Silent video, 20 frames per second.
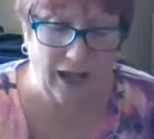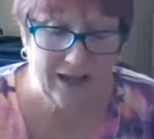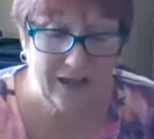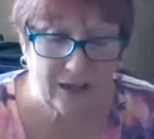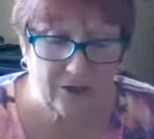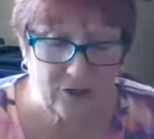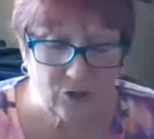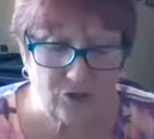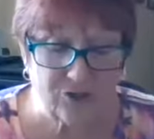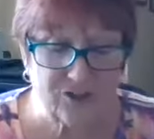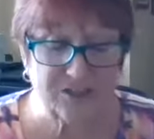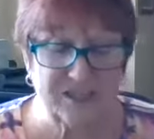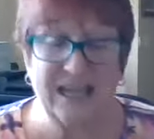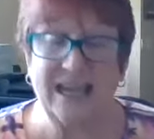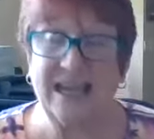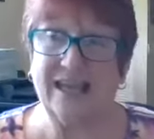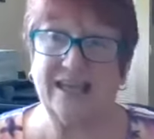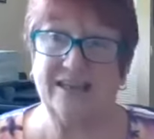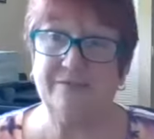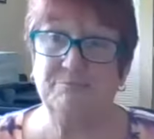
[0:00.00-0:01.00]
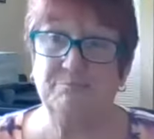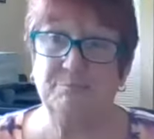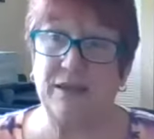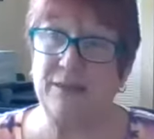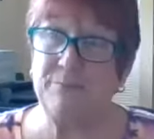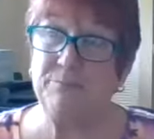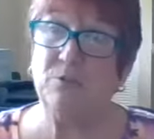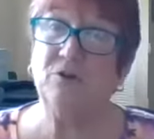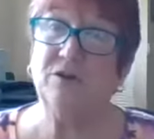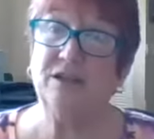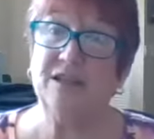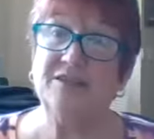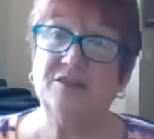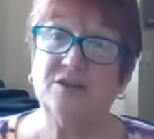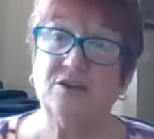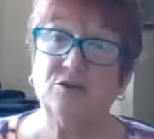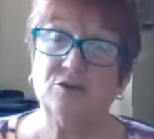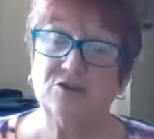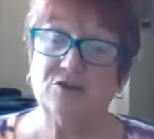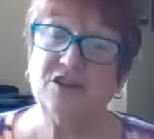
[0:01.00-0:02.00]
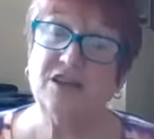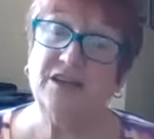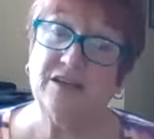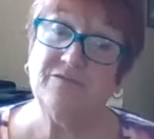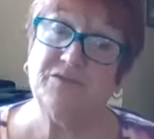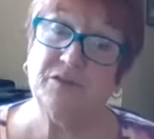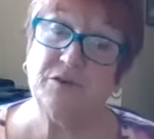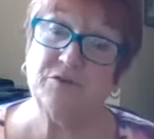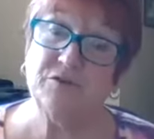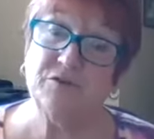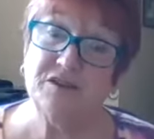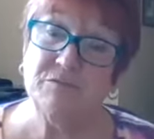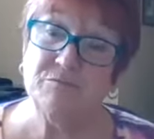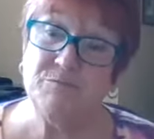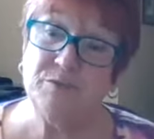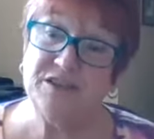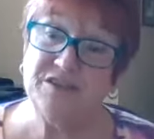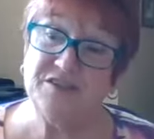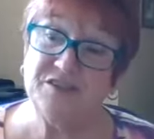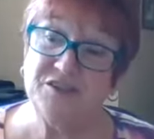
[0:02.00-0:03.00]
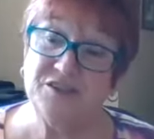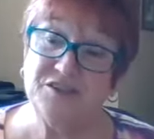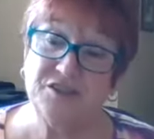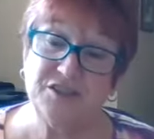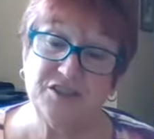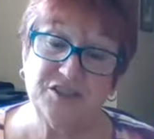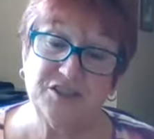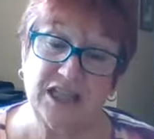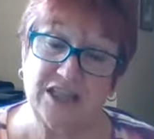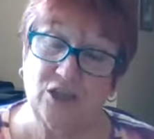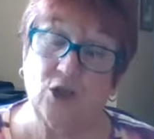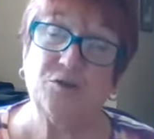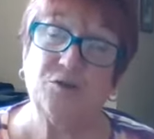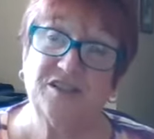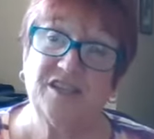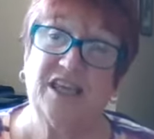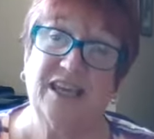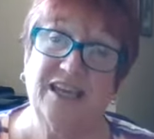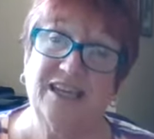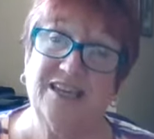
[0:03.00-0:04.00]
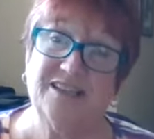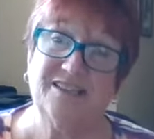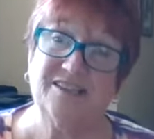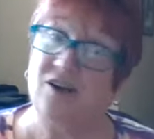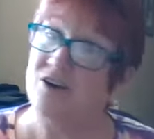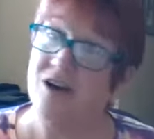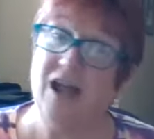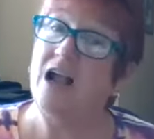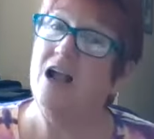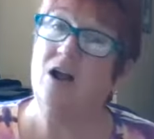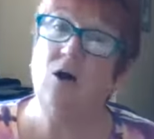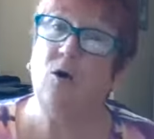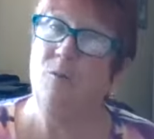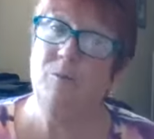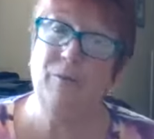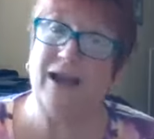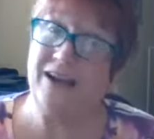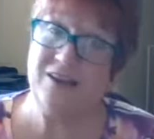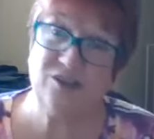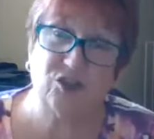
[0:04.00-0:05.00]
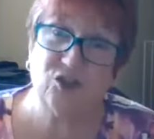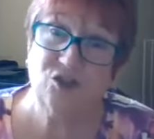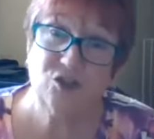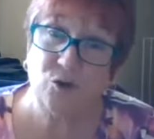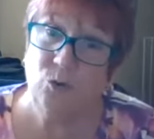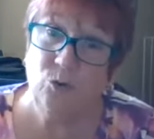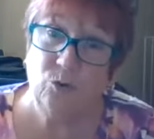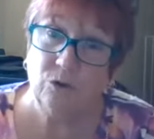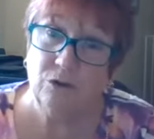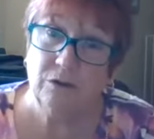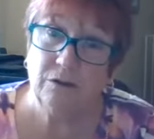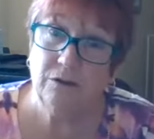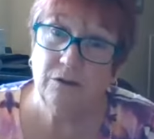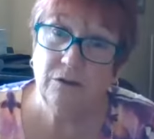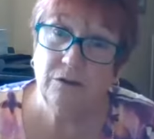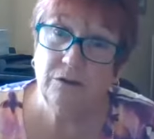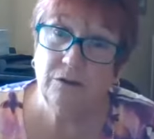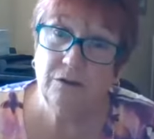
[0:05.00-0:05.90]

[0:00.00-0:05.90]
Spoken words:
I understand. People need to understand, if there's in businesses, that those kids are not going back to school.